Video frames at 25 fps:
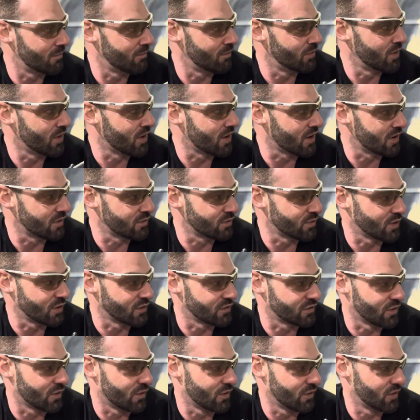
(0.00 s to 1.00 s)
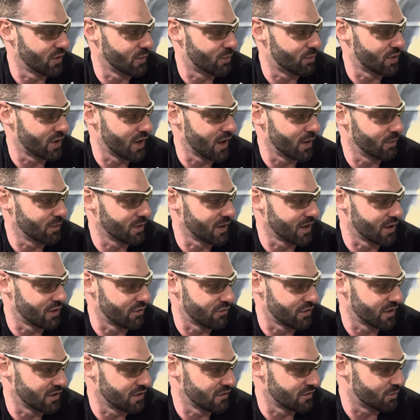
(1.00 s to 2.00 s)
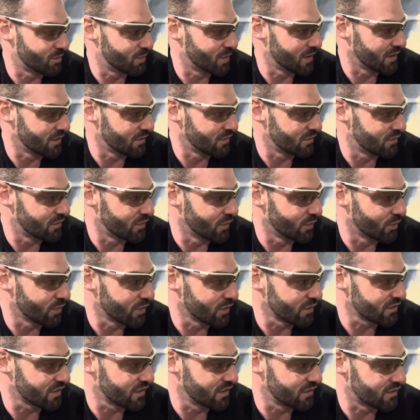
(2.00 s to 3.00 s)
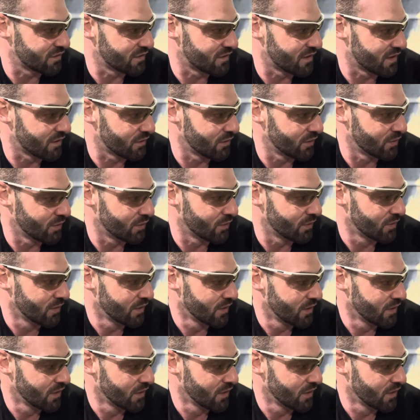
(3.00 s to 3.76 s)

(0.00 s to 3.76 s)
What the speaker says: The hard work's all in the prep, getting it ready to paint. So worst case scenario,